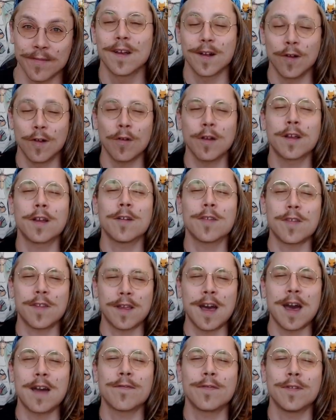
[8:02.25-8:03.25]
Glory goes to
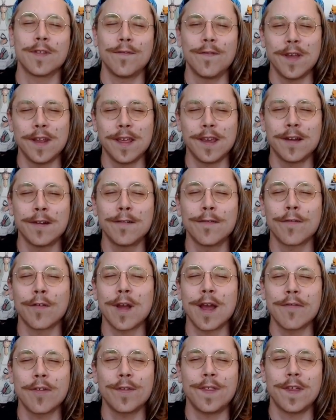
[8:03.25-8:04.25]
God for the video, for
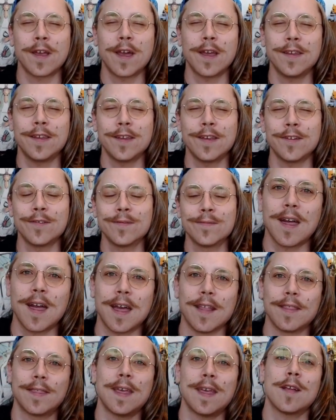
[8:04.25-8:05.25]
everything I do,
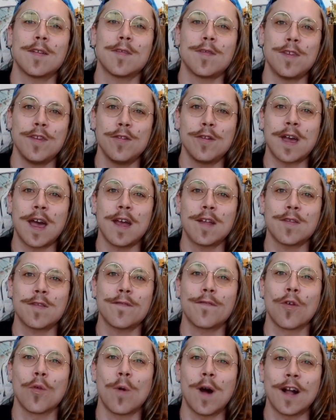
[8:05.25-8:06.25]
and thanks to you guys
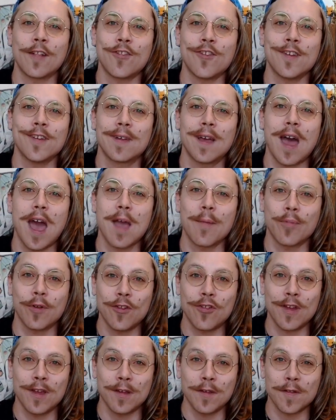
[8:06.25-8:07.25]
for watching. I
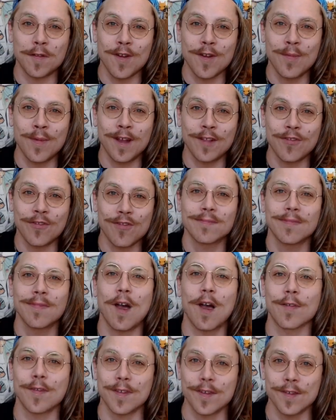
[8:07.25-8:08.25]
appreciate you so much. I'll see you